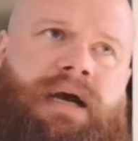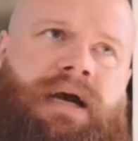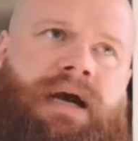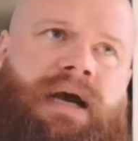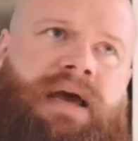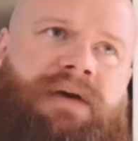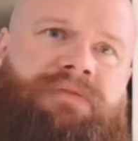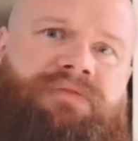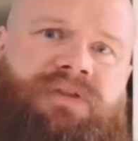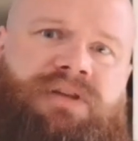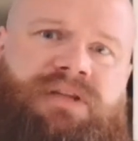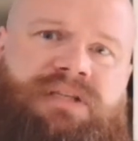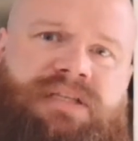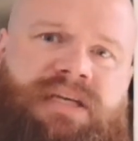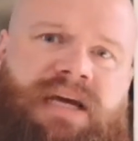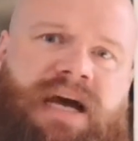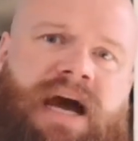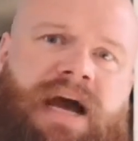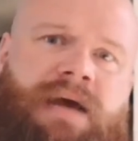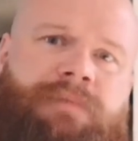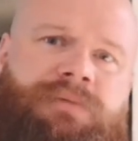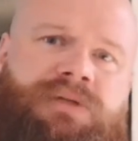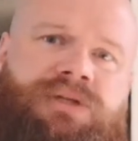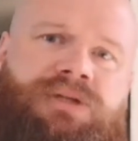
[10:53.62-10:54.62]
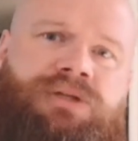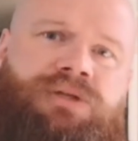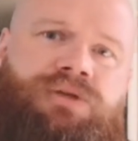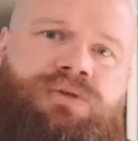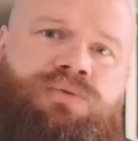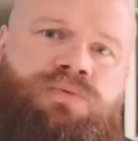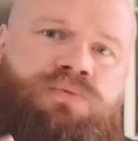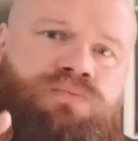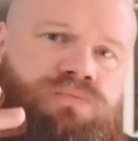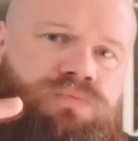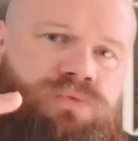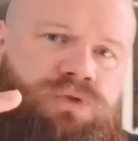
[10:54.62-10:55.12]
have the time to
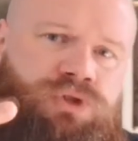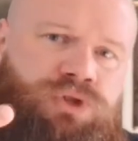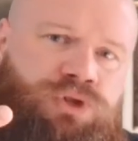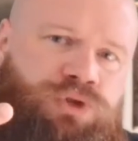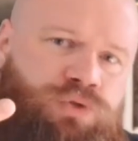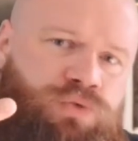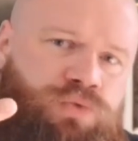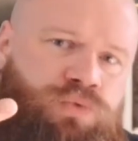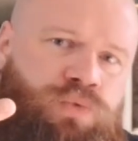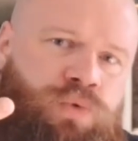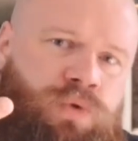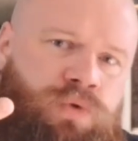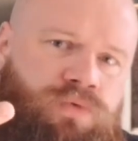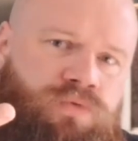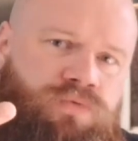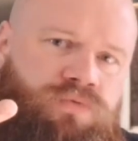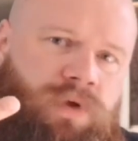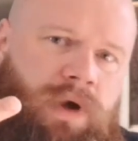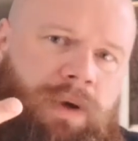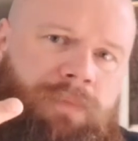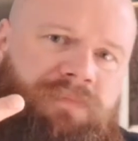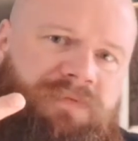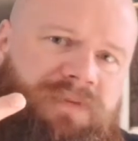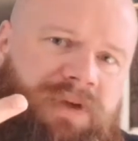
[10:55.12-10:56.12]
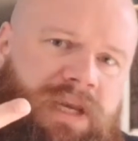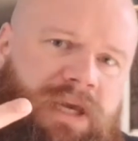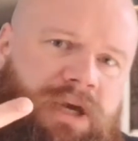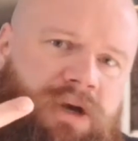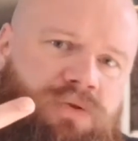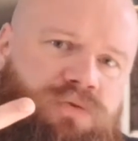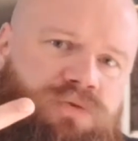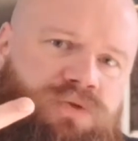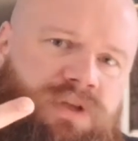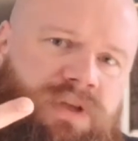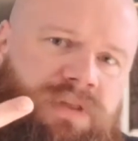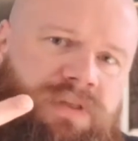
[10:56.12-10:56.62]
do two Rome
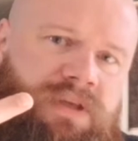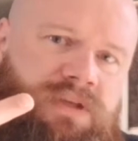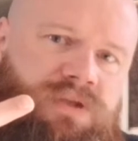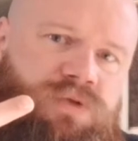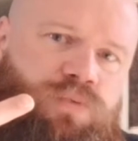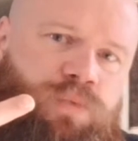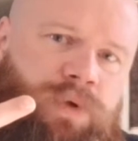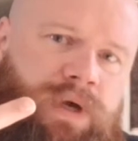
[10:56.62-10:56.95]
videos in this